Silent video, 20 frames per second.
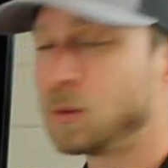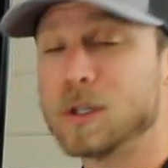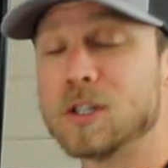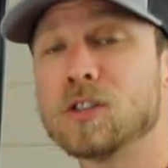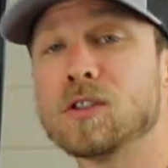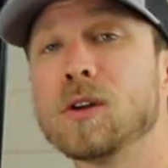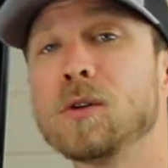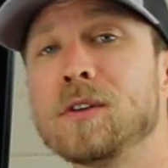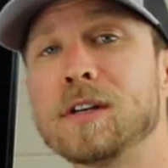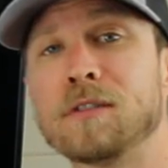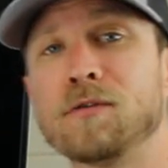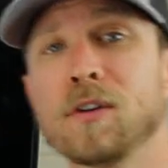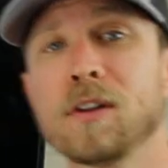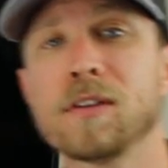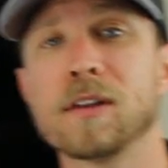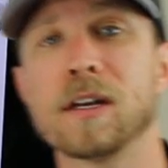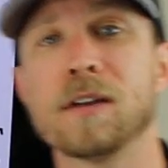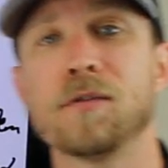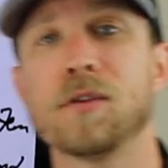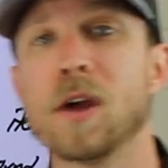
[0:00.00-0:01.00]
which is no
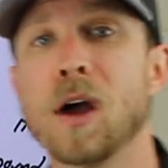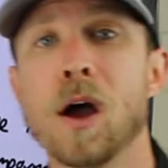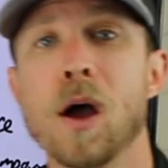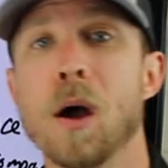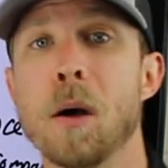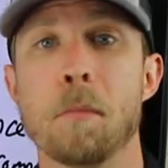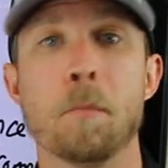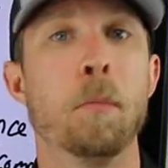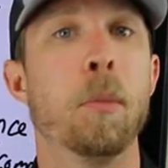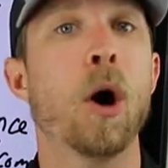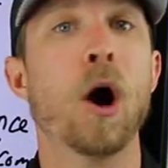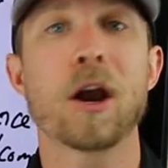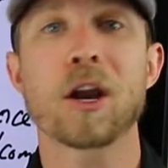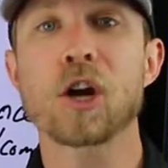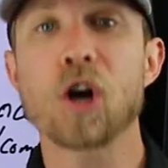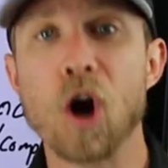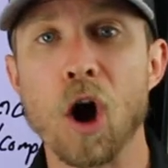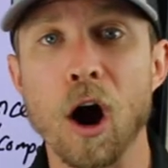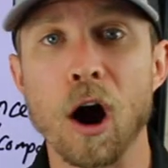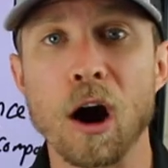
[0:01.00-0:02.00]
different than if you bought a
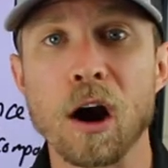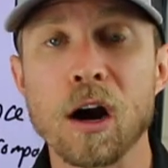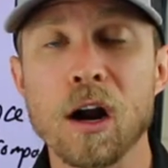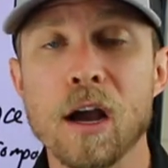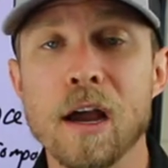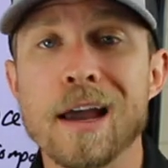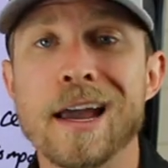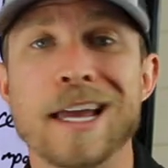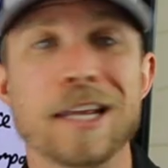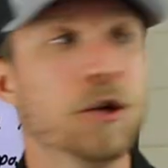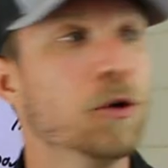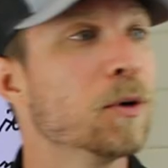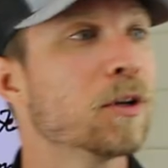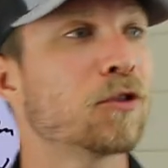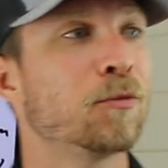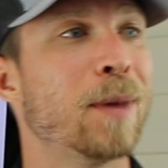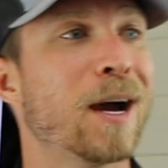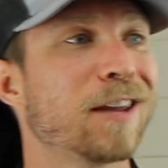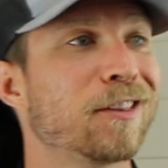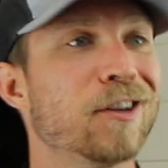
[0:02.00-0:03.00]
car and you
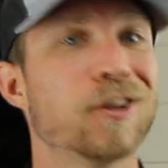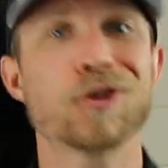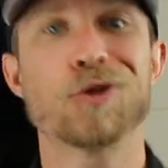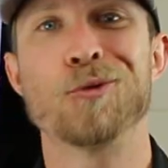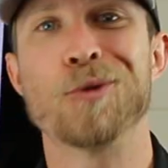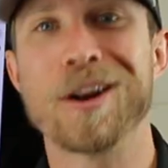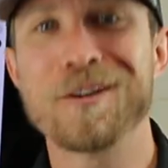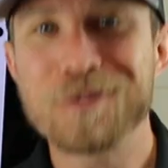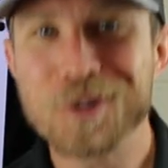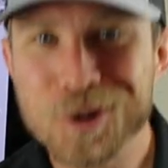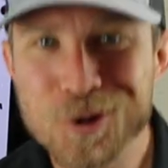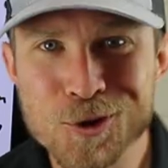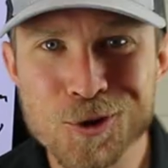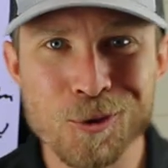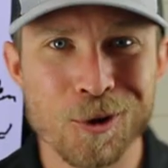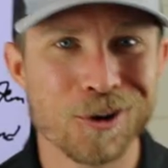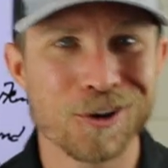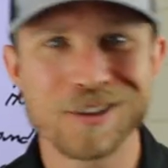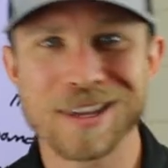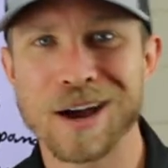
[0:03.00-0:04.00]
expect it to run for
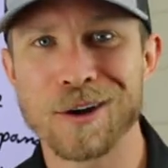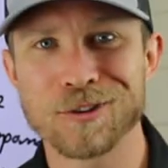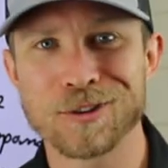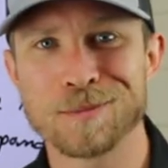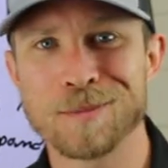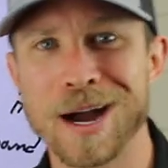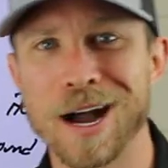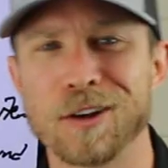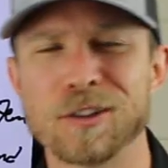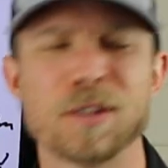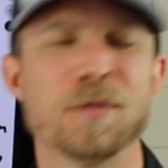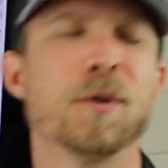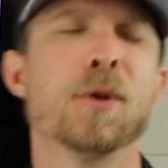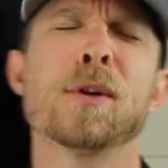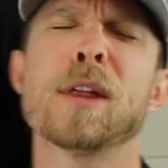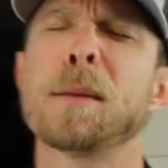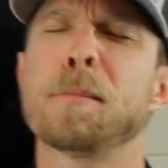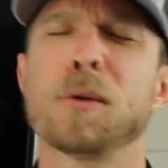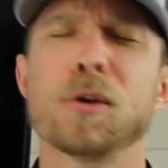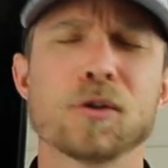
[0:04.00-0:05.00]
two hundred thousand miles. If
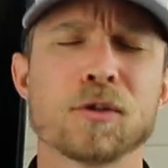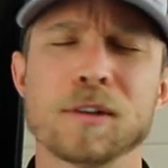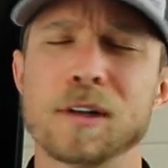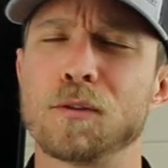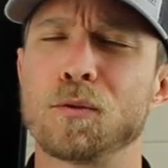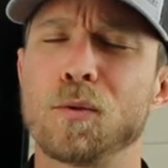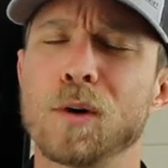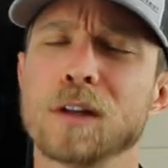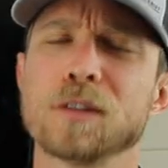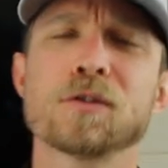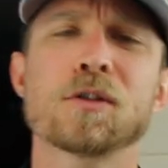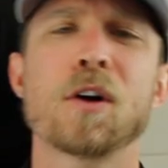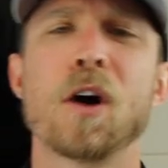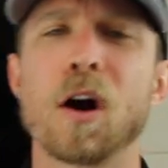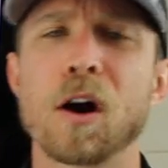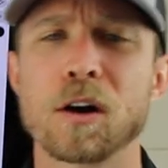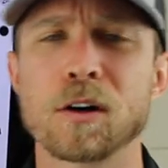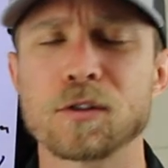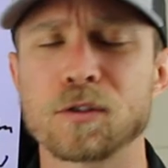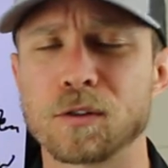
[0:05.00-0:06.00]
you're that person that runs
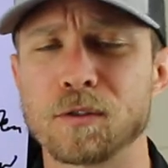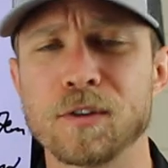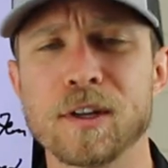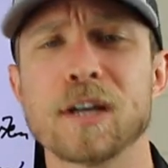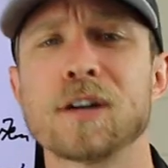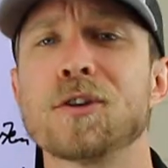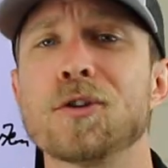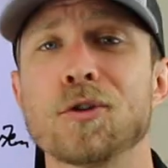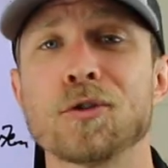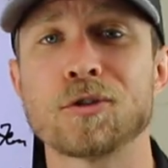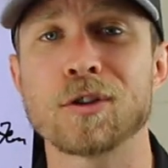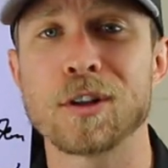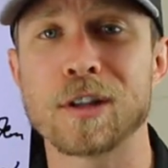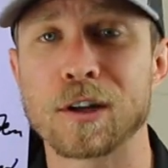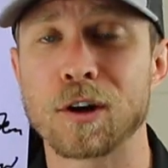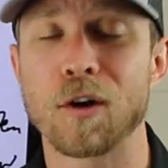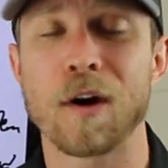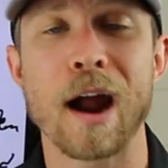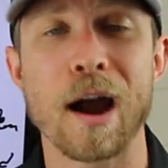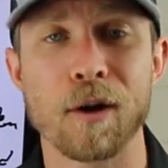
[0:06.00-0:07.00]
cars or vehicles to
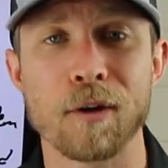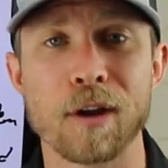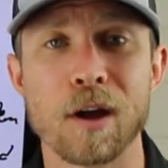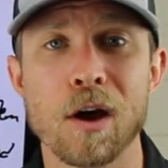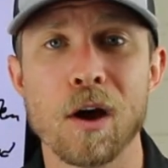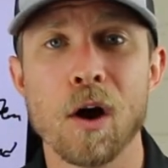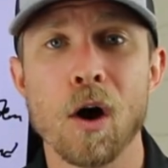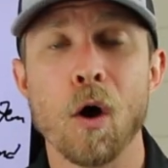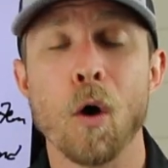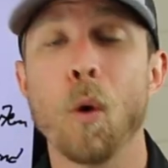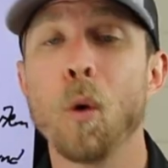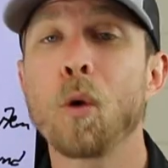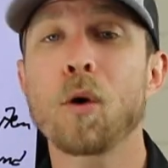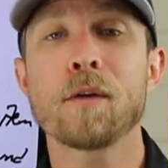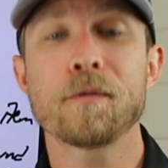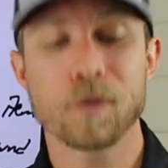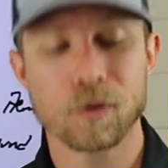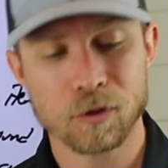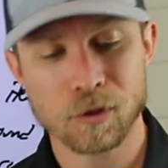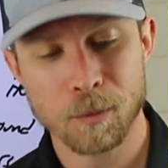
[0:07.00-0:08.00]
the ground, or
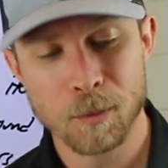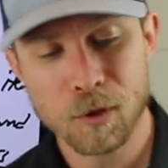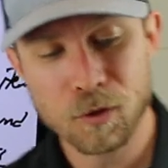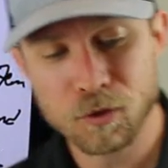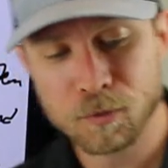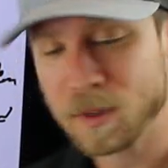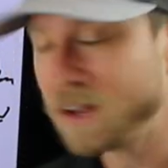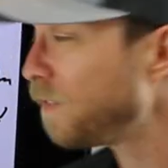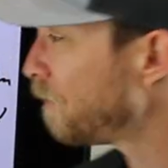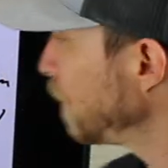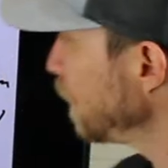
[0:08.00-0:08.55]
if you're someone who spent